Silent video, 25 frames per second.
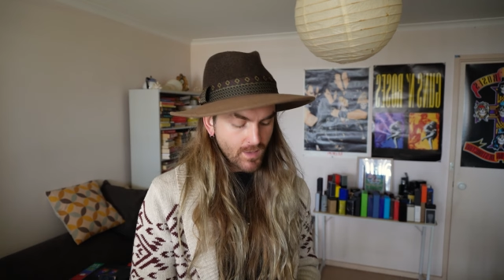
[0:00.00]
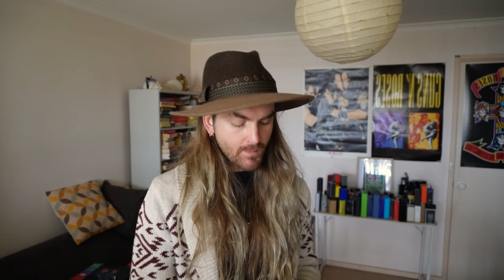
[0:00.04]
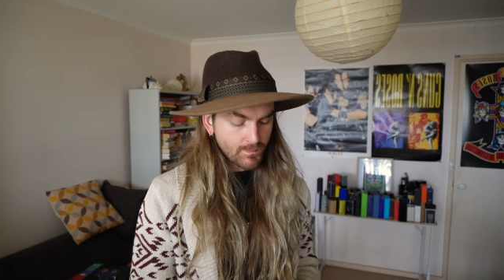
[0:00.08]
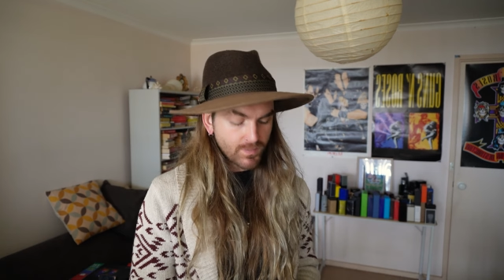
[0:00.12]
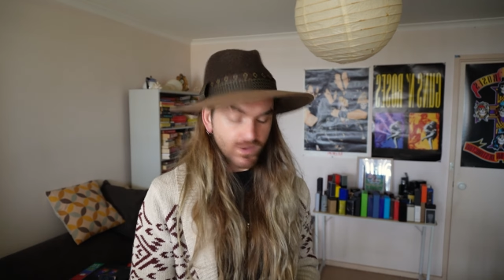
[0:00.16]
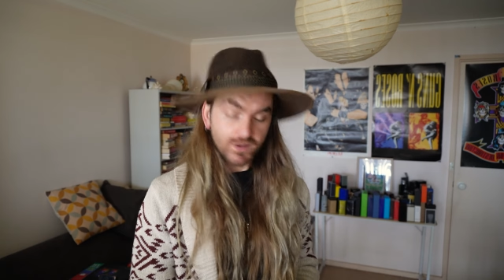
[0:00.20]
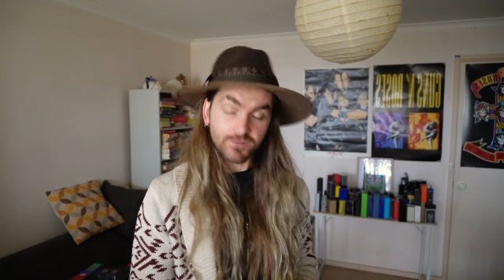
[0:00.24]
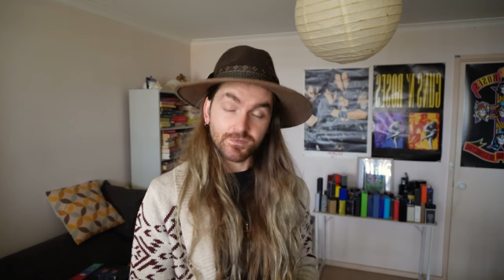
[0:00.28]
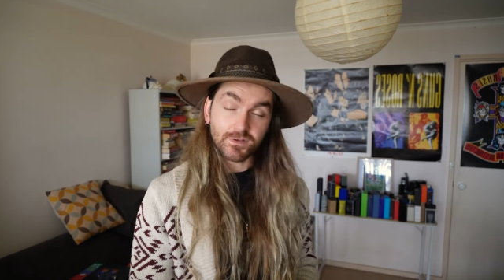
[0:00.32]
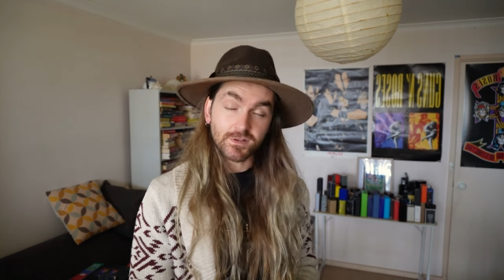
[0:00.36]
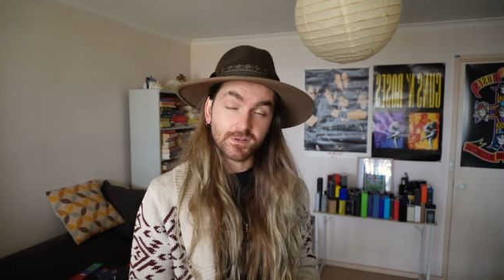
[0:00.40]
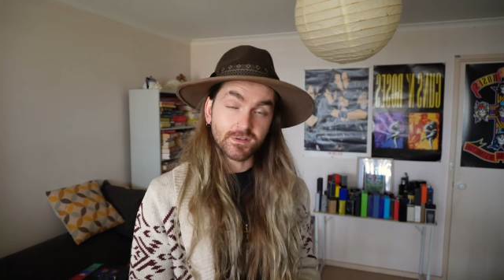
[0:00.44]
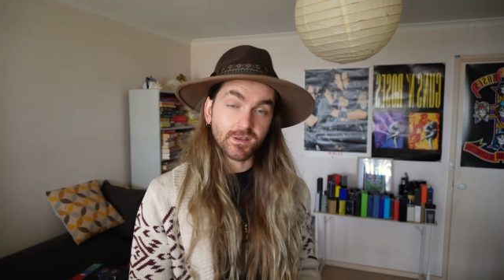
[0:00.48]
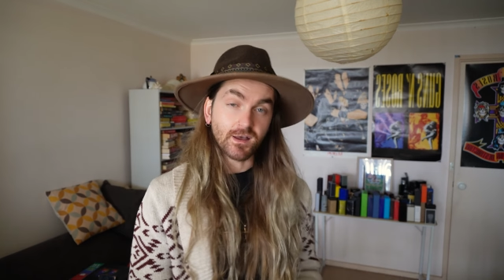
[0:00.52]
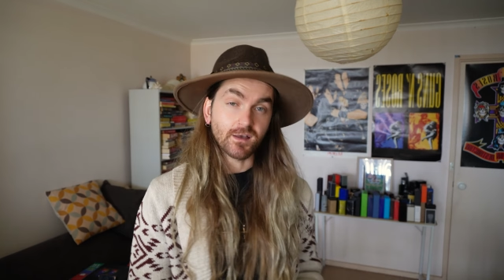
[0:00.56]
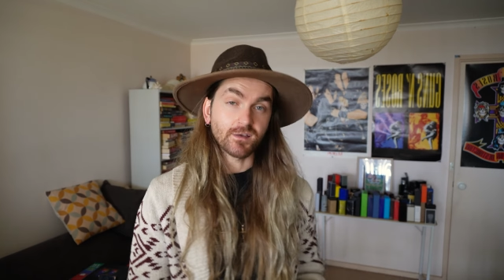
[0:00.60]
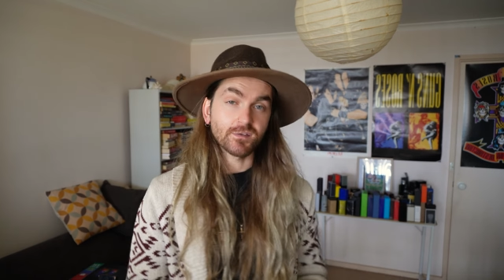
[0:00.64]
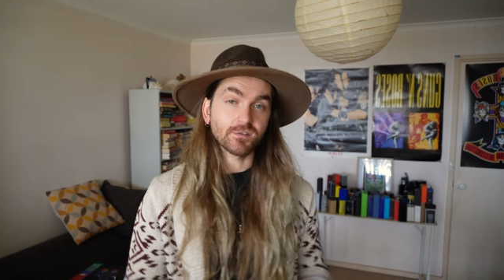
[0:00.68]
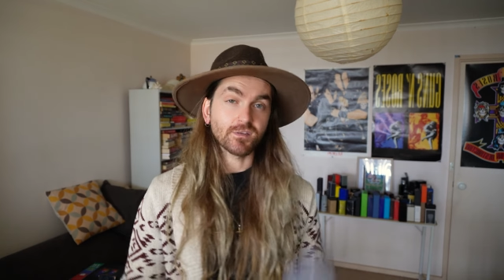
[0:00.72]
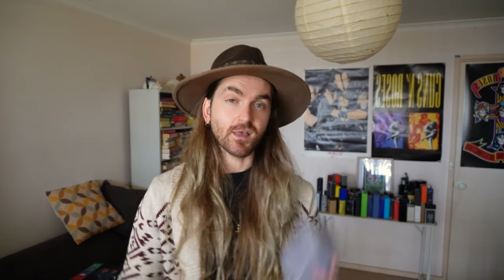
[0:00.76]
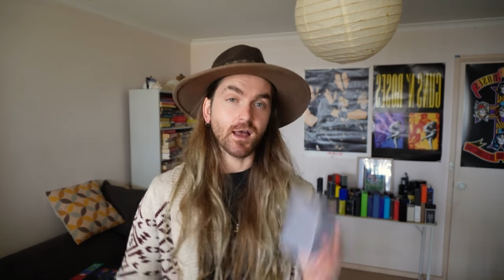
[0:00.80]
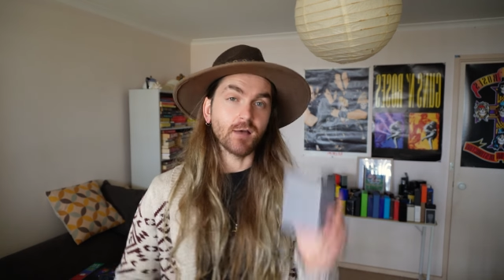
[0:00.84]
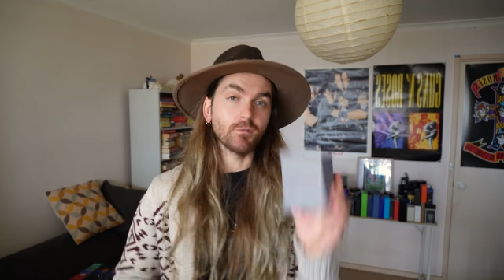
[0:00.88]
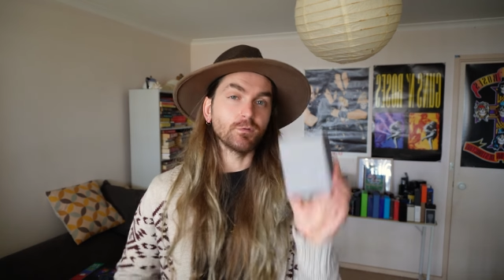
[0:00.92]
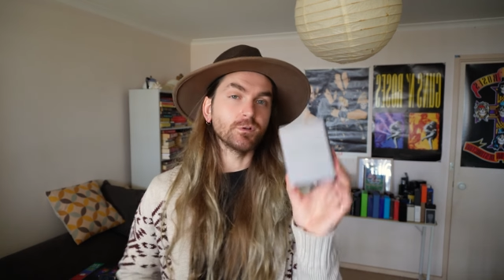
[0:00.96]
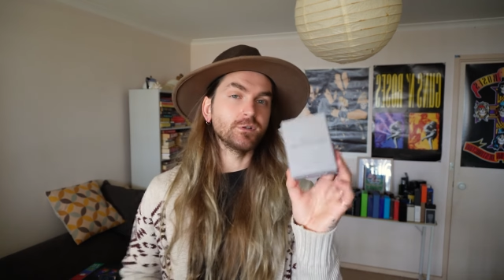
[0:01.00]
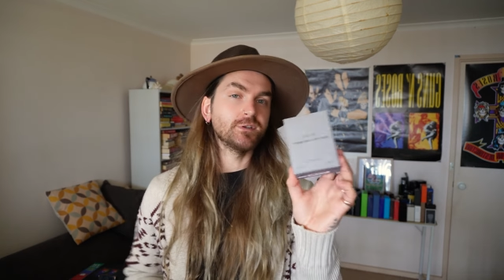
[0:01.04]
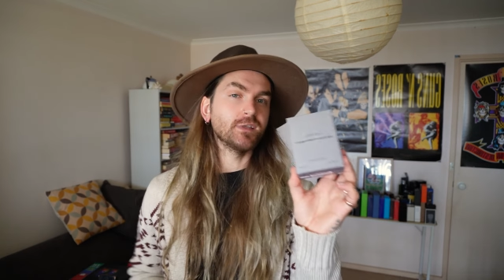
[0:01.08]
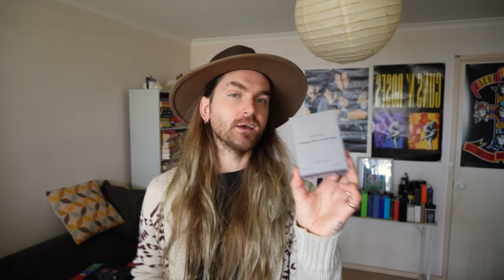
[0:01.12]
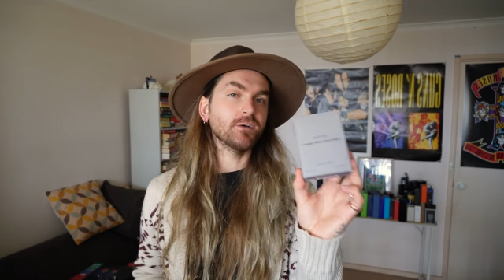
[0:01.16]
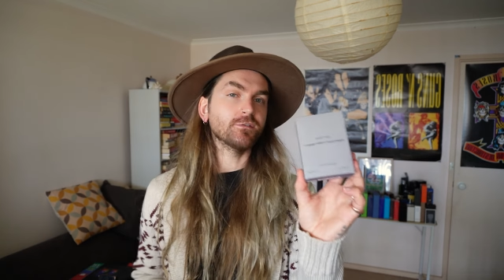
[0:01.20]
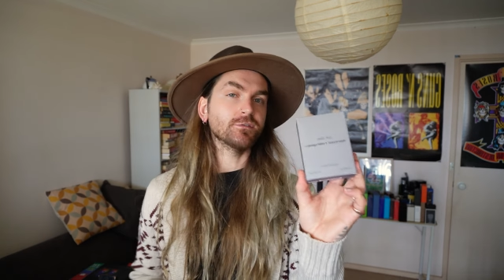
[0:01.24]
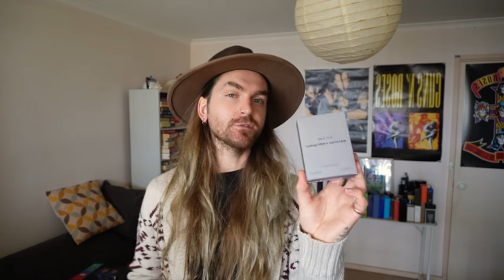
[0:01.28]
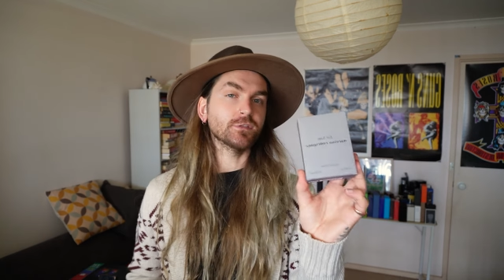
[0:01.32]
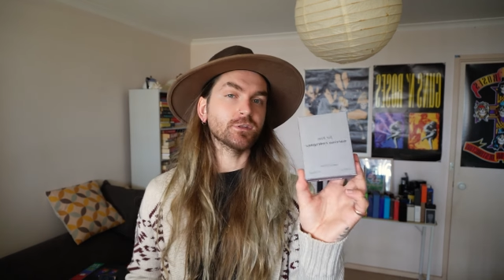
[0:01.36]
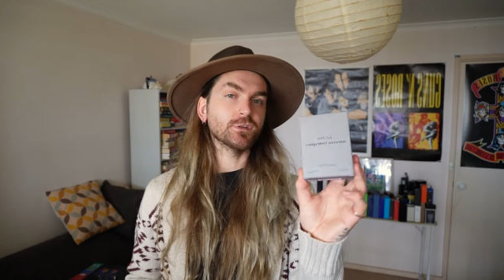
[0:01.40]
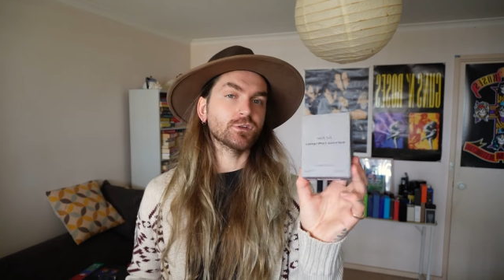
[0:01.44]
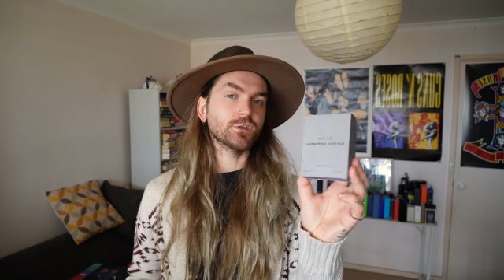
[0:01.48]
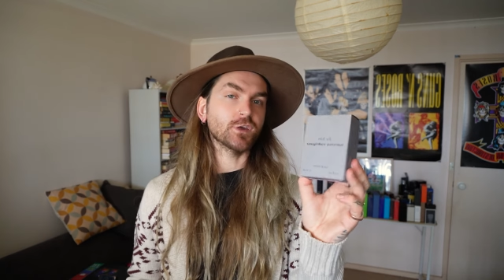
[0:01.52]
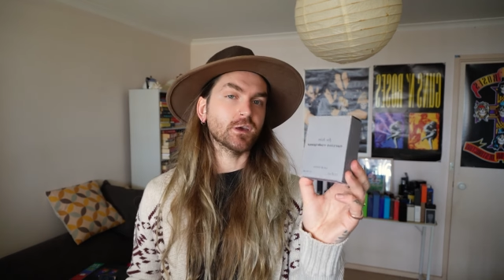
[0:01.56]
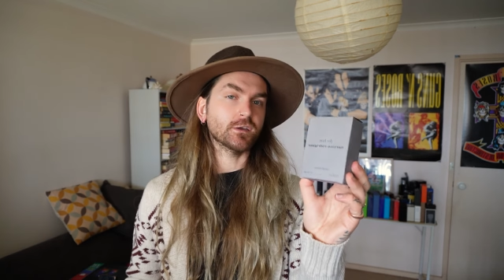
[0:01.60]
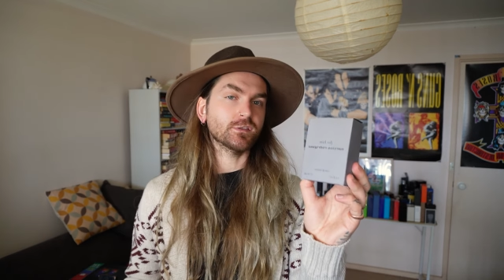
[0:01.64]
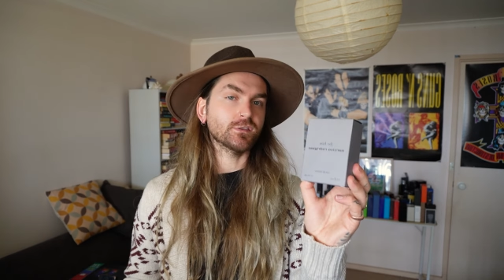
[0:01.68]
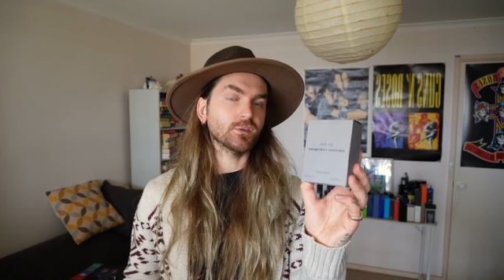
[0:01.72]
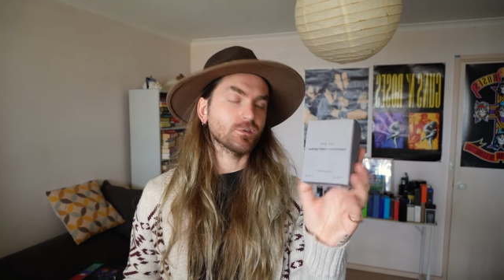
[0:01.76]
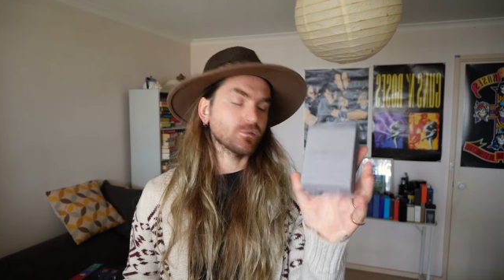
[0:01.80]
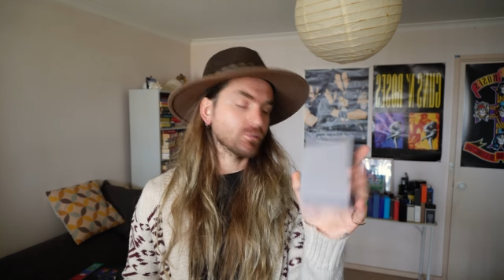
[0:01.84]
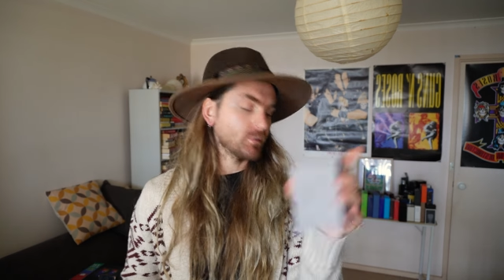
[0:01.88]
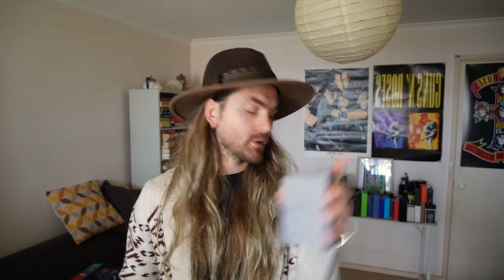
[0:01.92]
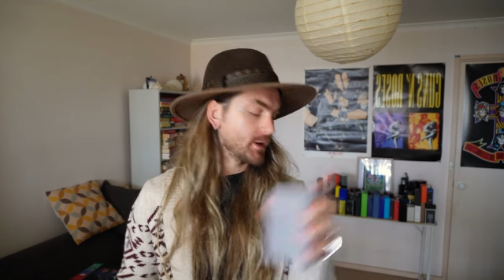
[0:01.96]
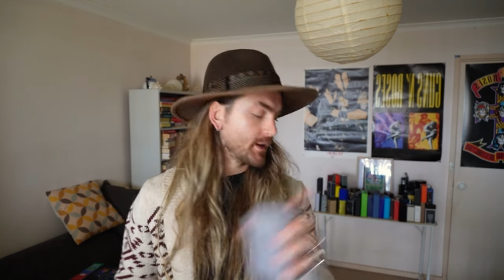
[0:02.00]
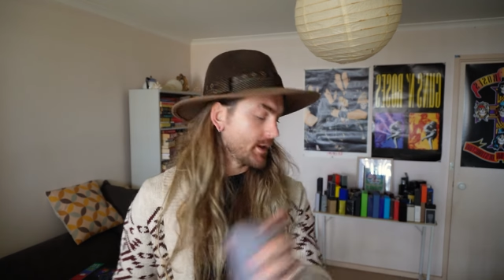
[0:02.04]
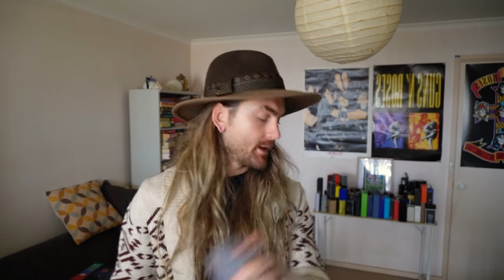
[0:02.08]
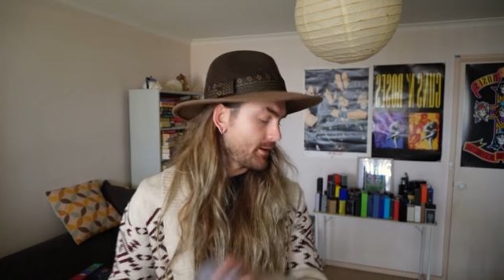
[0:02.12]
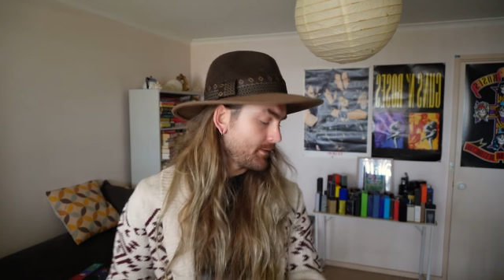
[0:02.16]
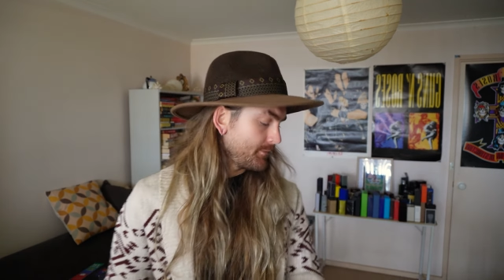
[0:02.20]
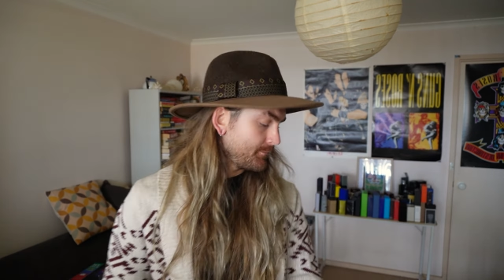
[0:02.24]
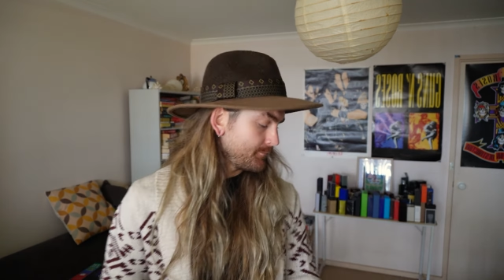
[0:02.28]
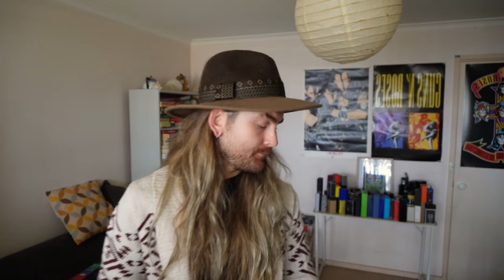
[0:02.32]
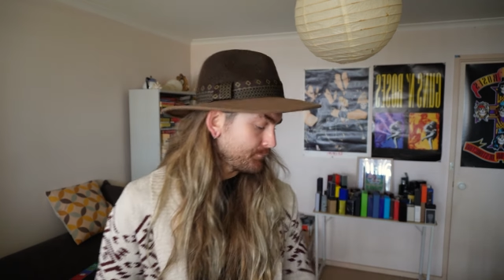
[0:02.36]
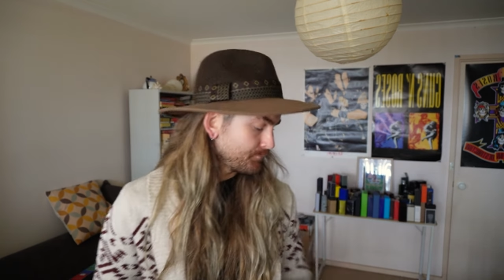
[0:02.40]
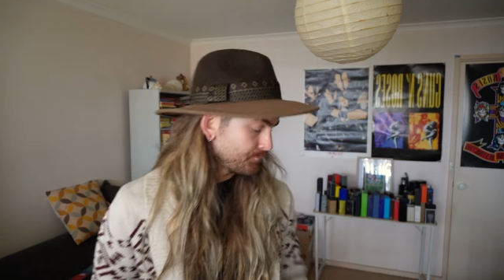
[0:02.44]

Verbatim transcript: but if it does, I would definitely check this one out.